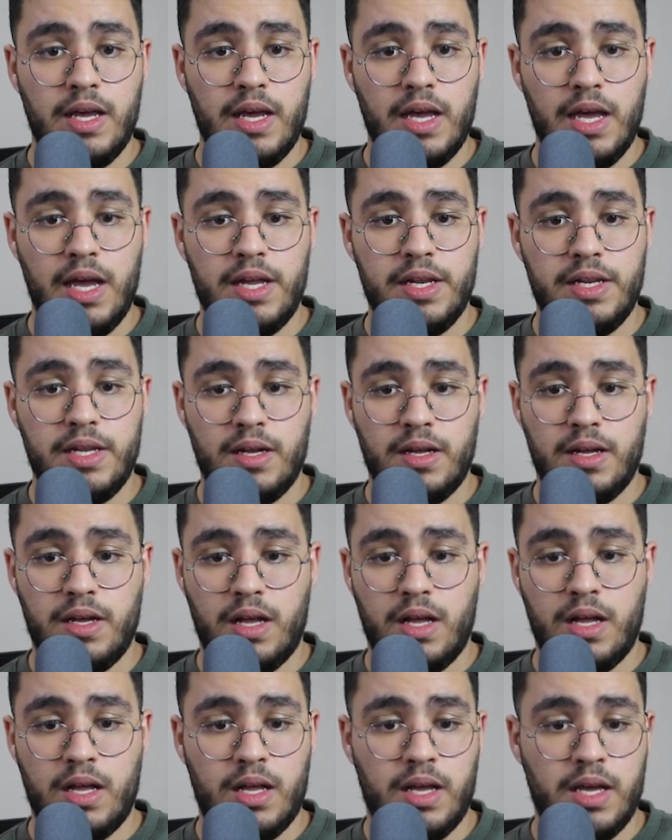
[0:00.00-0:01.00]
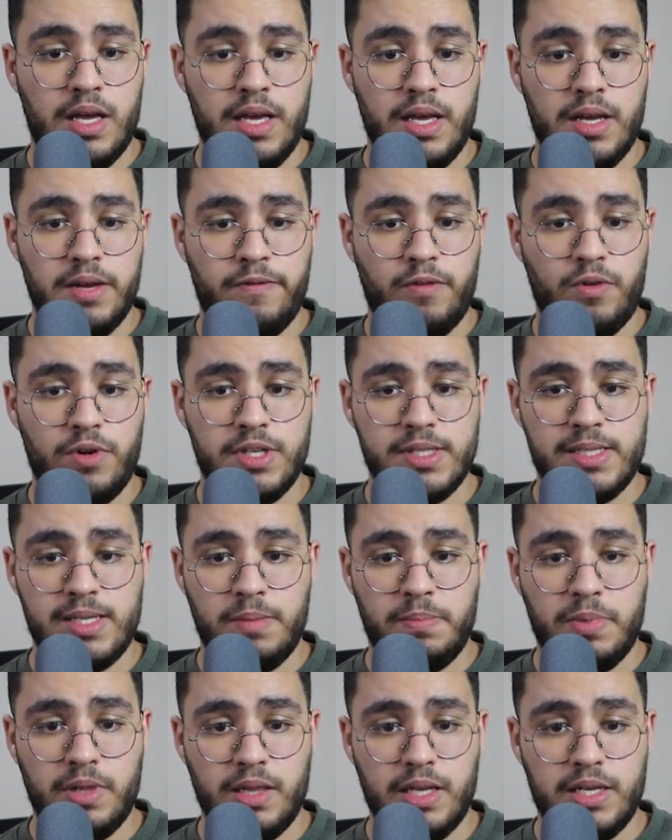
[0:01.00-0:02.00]
And here, for
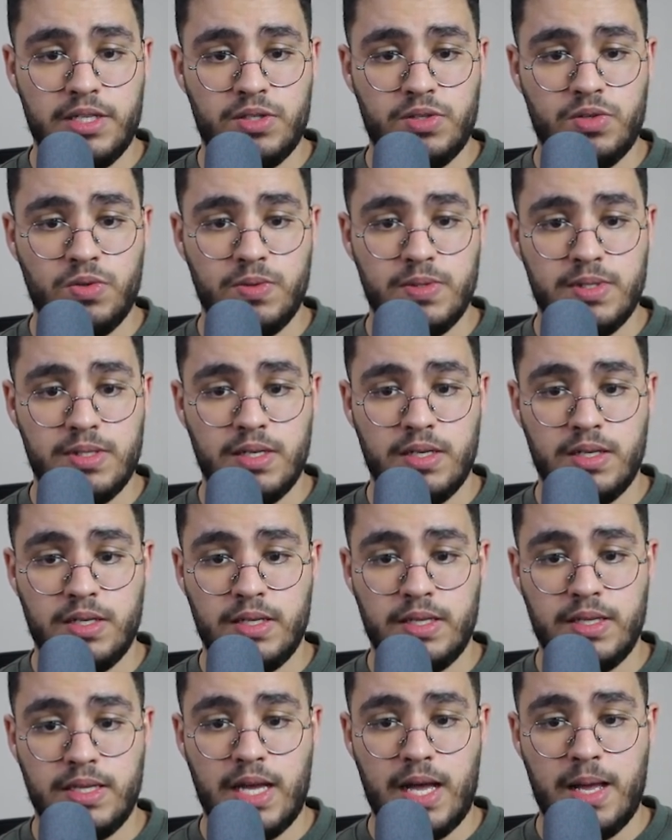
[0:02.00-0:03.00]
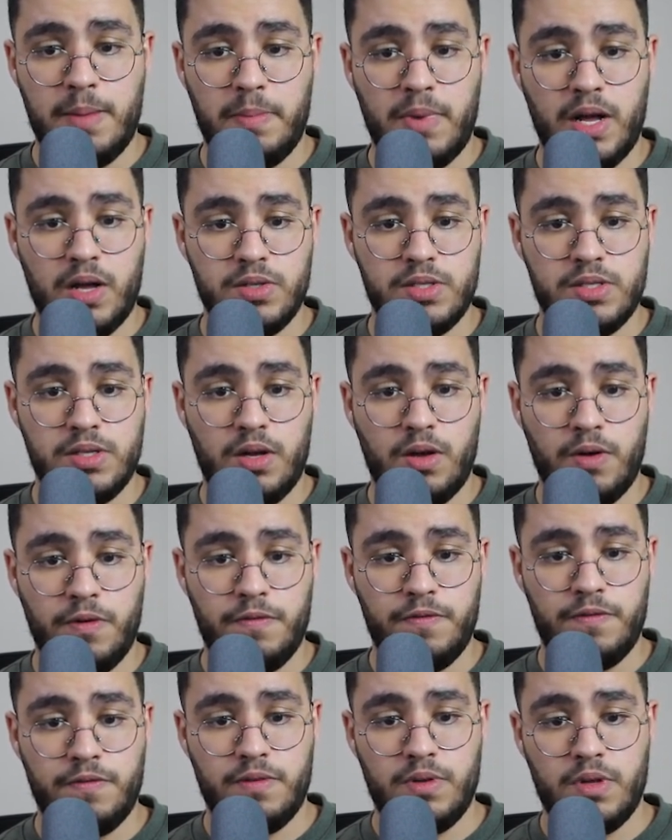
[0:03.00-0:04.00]
example, let's choose the amount
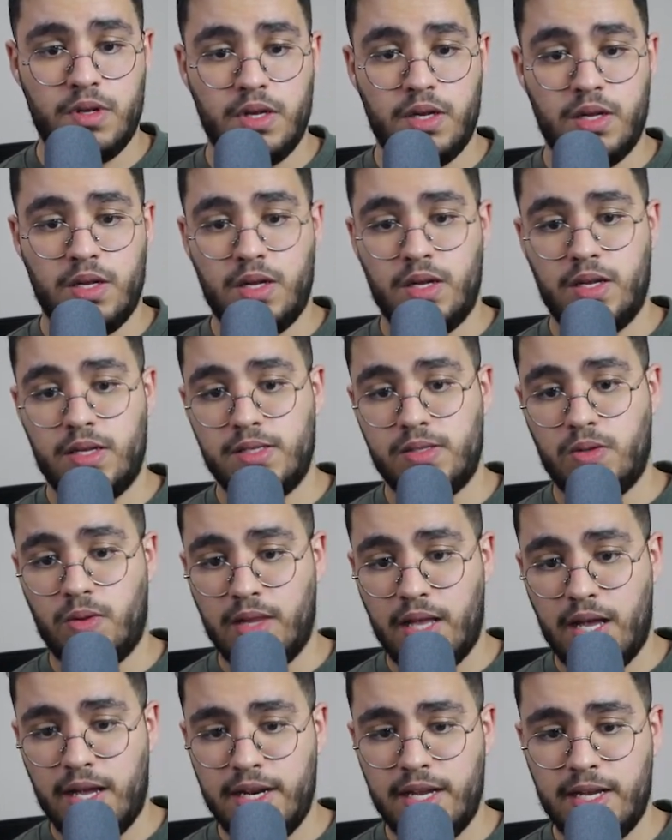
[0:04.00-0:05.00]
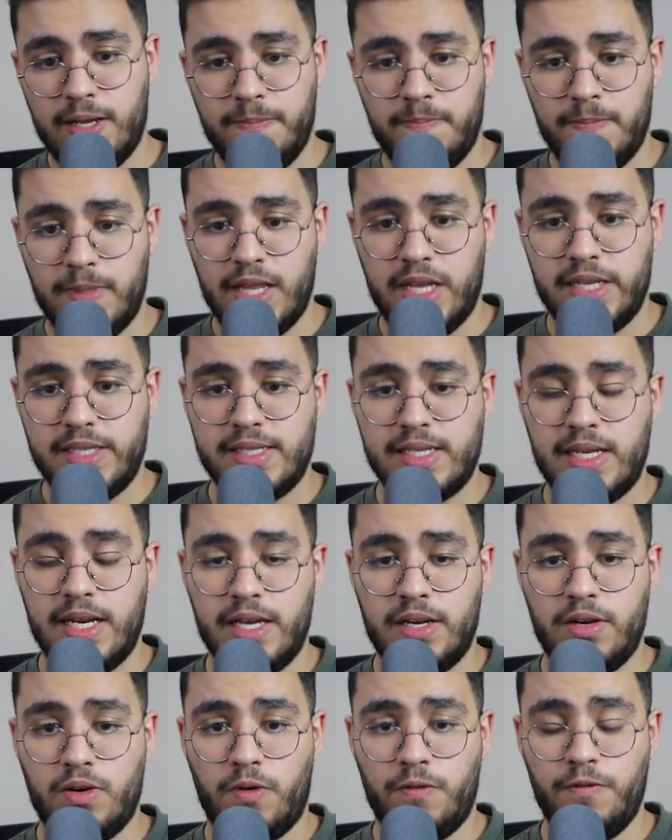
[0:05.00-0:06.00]
of Solana. Let's
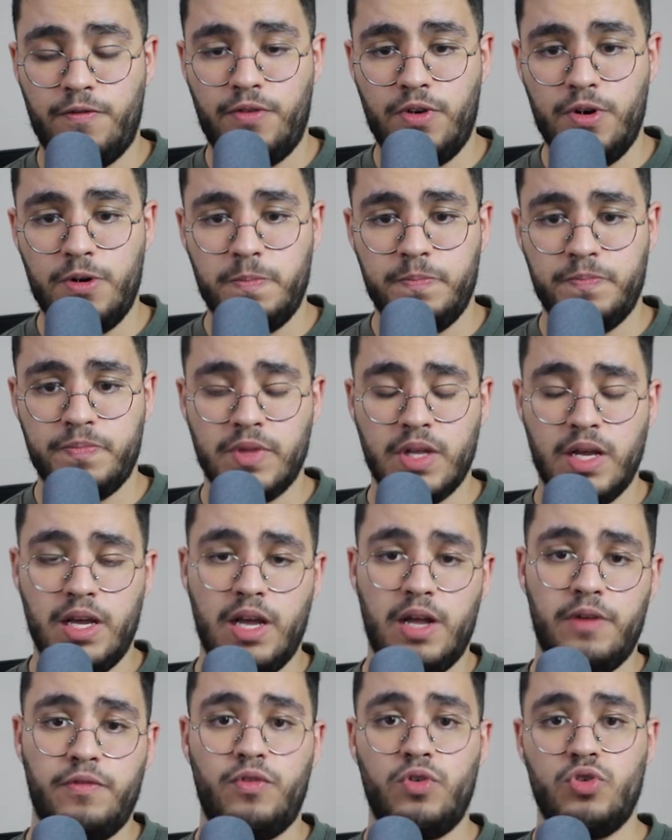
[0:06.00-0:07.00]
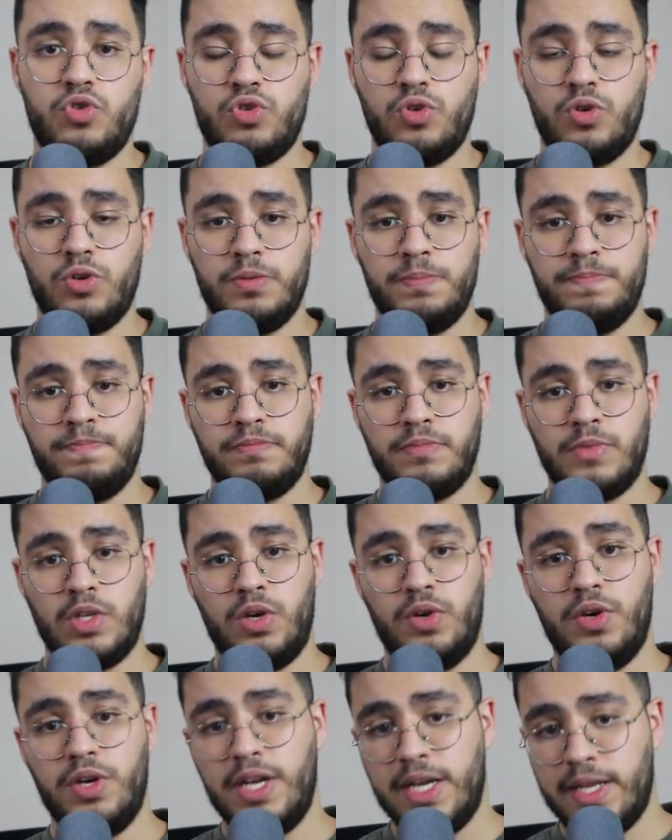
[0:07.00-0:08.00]
click confirm. And for sure,
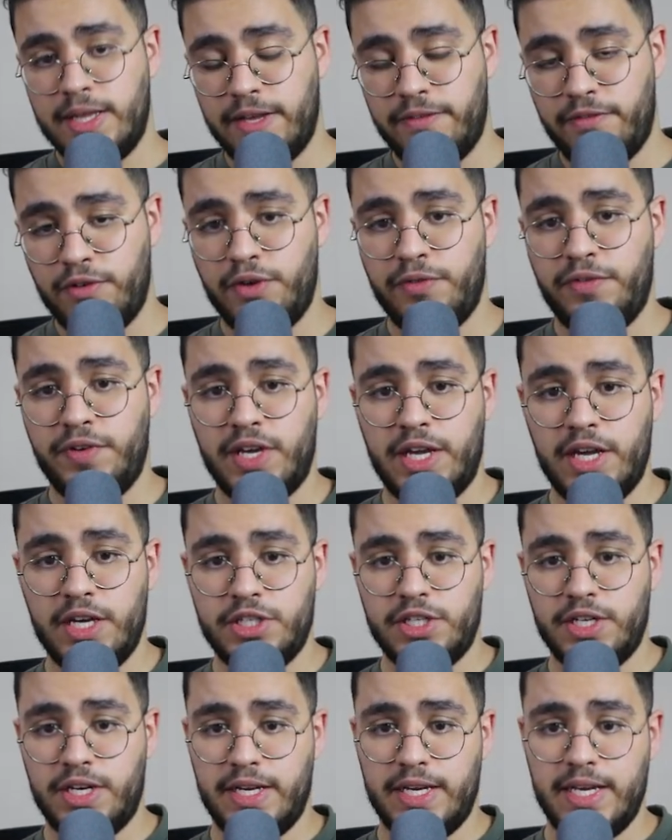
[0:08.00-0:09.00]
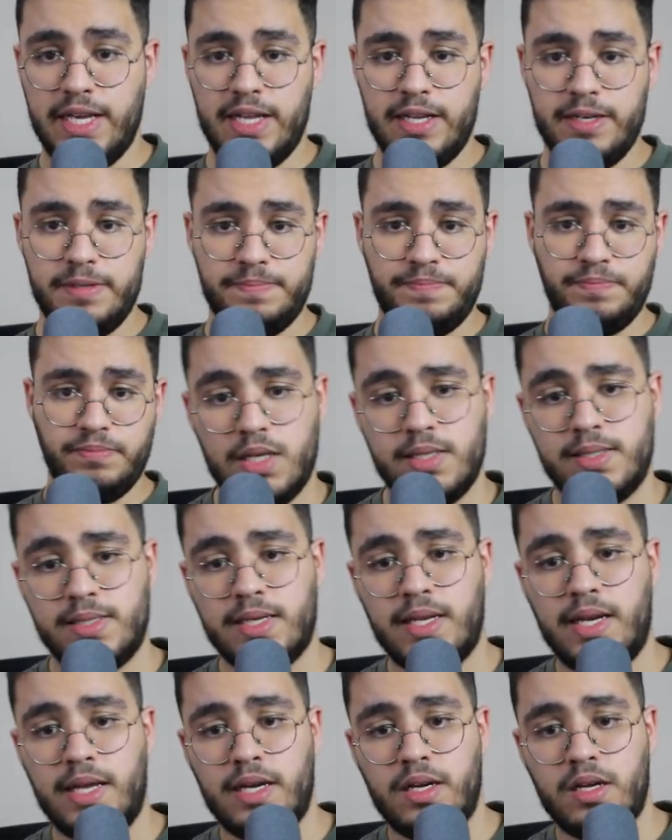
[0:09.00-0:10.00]
you need the verification again. Let's
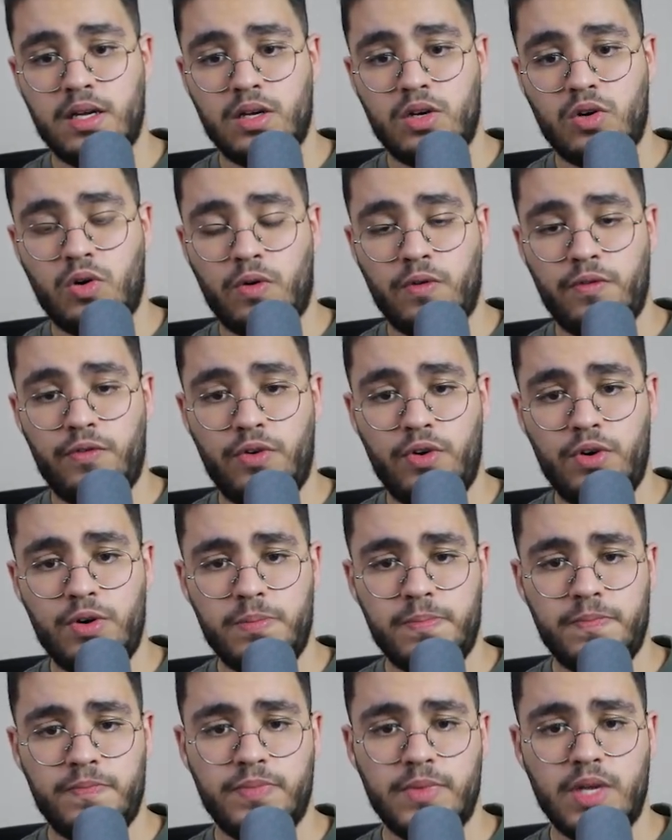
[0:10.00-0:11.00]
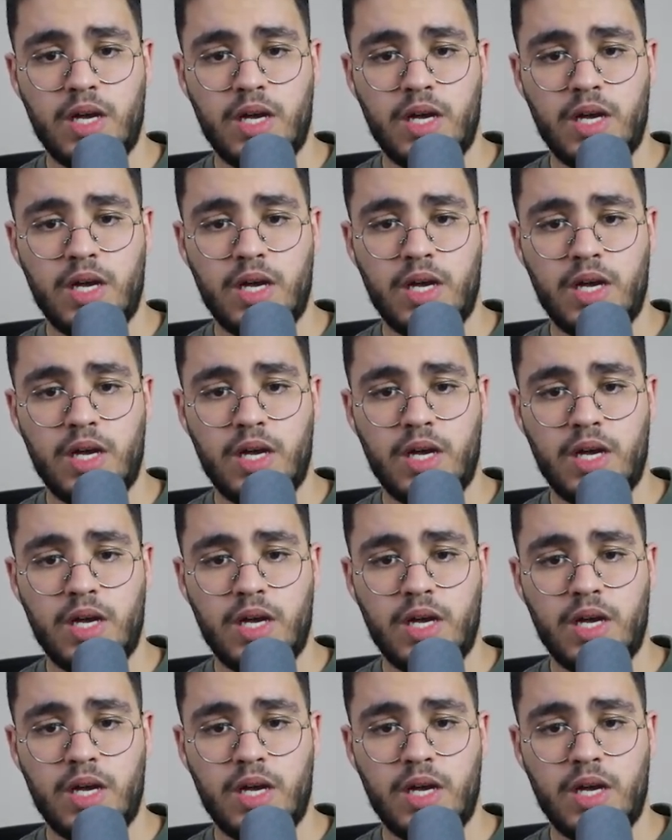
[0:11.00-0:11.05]
click confirm.